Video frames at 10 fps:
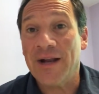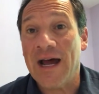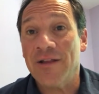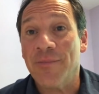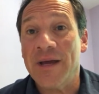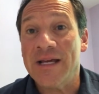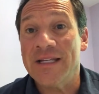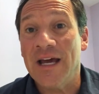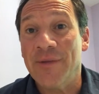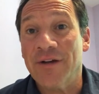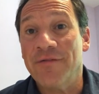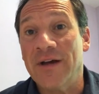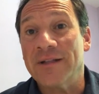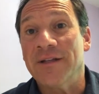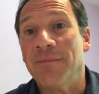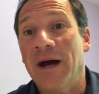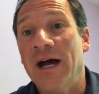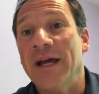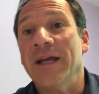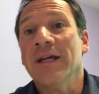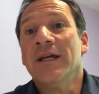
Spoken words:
how the pandemic affected my